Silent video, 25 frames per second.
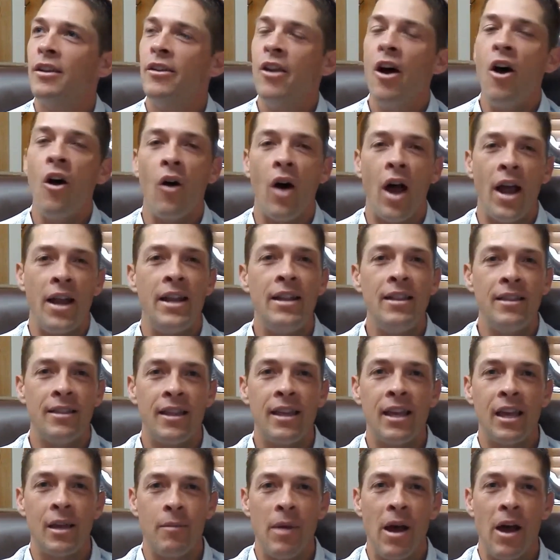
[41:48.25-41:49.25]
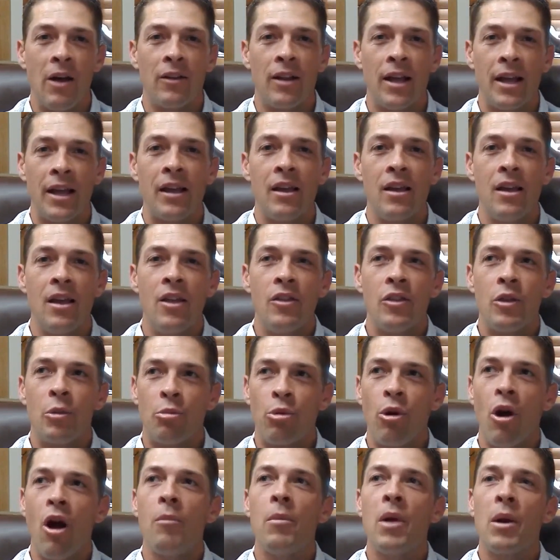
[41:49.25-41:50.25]
No, I didn't think about, like, the
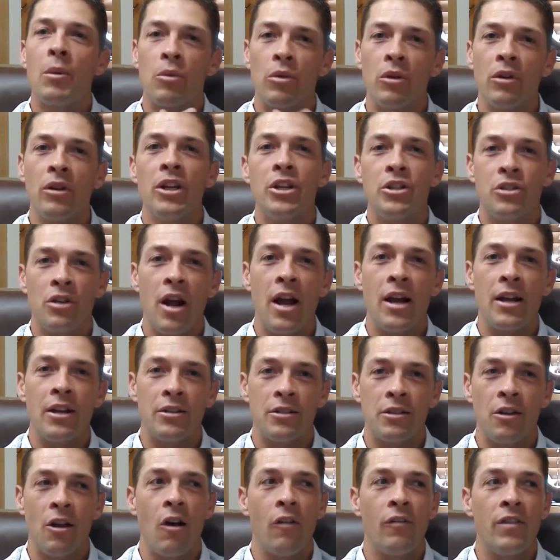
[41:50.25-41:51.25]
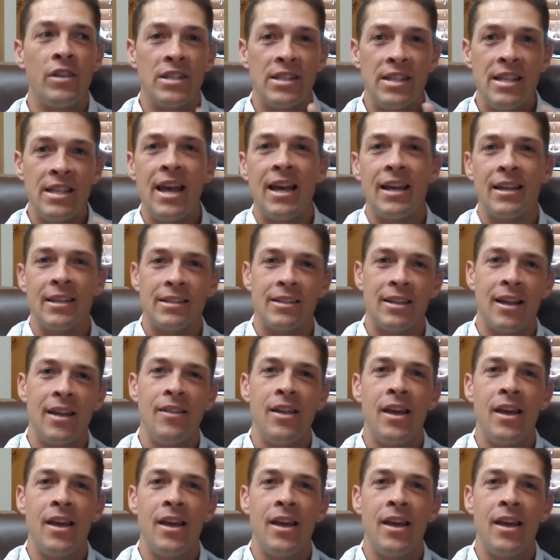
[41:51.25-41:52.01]
problem I'm really trying to solve is this.